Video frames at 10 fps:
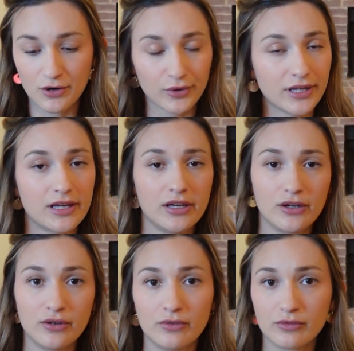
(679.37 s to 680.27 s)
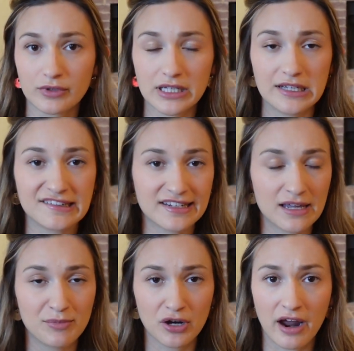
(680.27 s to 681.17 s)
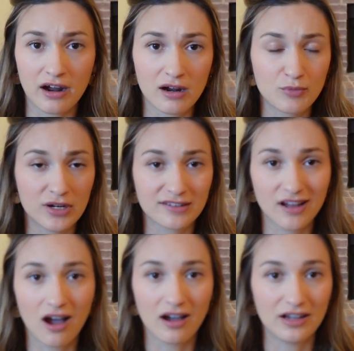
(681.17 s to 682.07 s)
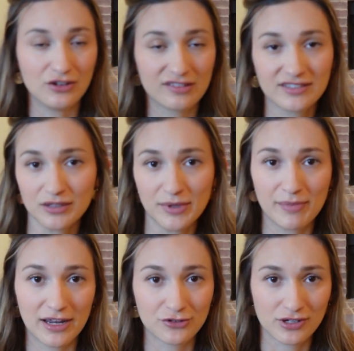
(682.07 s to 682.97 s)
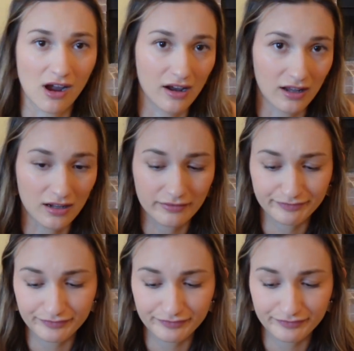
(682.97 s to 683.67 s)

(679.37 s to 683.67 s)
Really cute, really easy to keep your hair up when it's hot and you can still be patriotic.